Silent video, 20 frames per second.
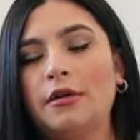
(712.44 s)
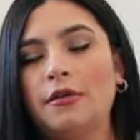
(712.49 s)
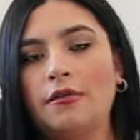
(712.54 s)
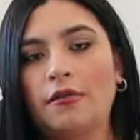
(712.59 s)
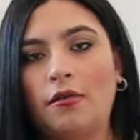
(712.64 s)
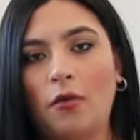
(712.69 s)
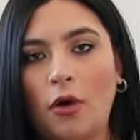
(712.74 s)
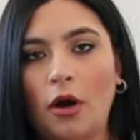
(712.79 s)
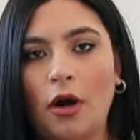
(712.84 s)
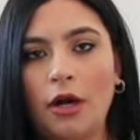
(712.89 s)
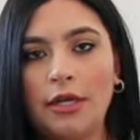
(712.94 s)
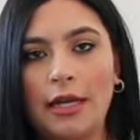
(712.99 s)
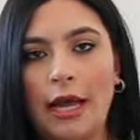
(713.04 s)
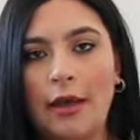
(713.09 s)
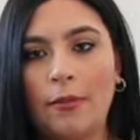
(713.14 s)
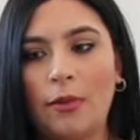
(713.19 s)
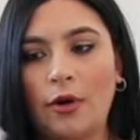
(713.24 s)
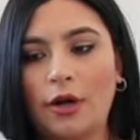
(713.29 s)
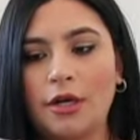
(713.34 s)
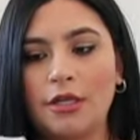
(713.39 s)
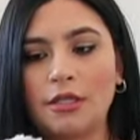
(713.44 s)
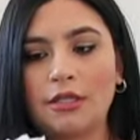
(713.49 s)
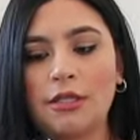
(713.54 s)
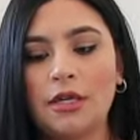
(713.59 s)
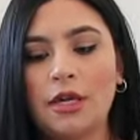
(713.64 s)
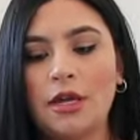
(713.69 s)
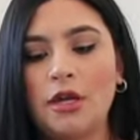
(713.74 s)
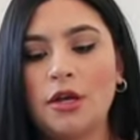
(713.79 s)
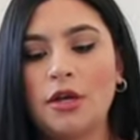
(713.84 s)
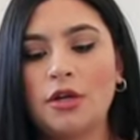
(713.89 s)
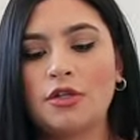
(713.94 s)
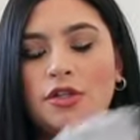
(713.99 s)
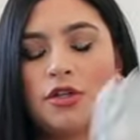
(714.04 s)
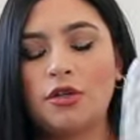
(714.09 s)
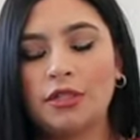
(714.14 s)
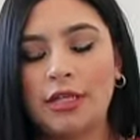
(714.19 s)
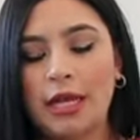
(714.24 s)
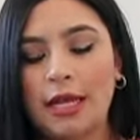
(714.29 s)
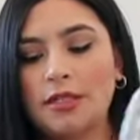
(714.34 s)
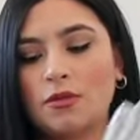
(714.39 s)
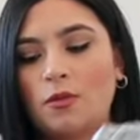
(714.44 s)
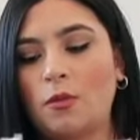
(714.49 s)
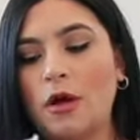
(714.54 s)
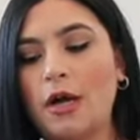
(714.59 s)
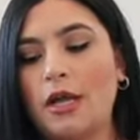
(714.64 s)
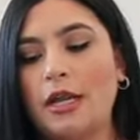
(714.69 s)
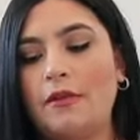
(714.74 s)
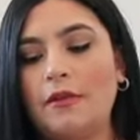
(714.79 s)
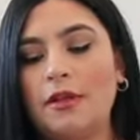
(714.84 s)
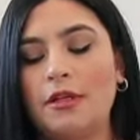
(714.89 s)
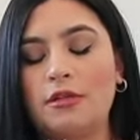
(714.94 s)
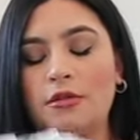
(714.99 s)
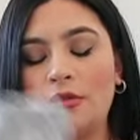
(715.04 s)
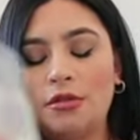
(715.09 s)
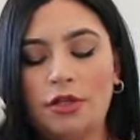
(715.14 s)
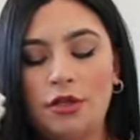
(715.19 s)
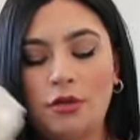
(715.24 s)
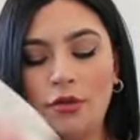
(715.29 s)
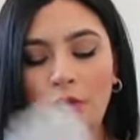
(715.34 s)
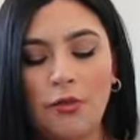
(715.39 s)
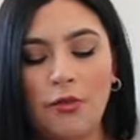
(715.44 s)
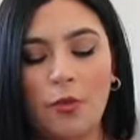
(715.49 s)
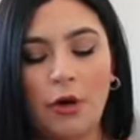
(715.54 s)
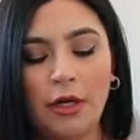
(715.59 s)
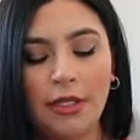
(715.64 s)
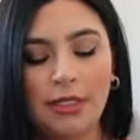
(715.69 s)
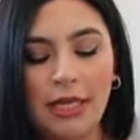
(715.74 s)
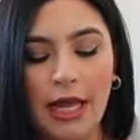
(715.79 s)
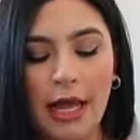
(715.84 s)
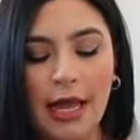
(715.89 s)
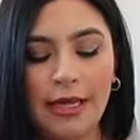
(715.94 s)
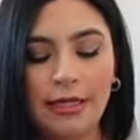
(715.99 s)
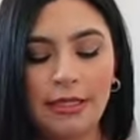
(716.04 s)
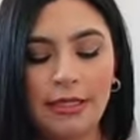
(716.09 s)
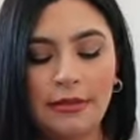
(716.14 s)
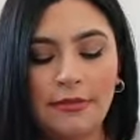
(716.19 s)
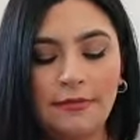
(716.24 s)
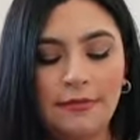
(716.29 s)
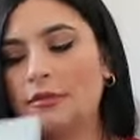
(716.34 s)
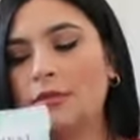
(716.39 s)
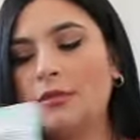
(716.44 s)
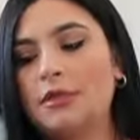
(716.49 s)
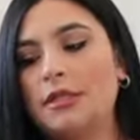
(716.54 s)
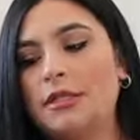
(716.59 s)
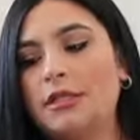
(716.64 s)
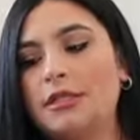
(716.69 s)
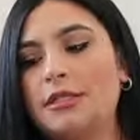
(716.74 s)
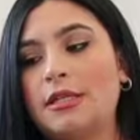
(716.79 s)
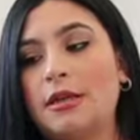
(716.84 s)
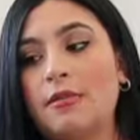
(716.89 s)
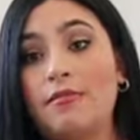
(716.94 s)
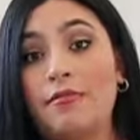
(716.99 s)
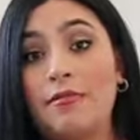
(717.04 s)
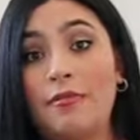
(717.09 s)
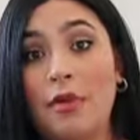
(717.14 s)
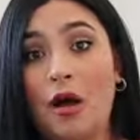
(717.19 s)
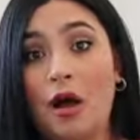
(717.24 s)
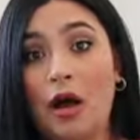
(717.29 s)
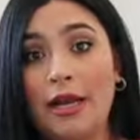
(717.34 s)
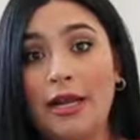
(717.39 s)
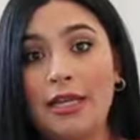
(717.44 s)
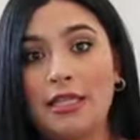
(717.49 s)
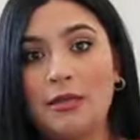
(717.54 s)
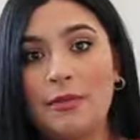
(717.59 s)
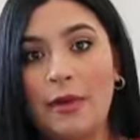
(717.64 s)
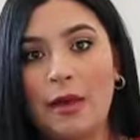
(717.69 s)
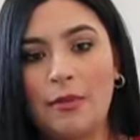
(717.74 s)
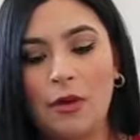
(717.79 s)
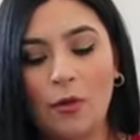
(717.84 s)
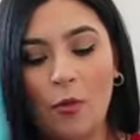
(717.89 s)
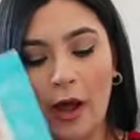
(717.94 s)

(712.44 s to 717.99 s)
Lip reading: four diapers, two size one and then two newborn size, some honest baby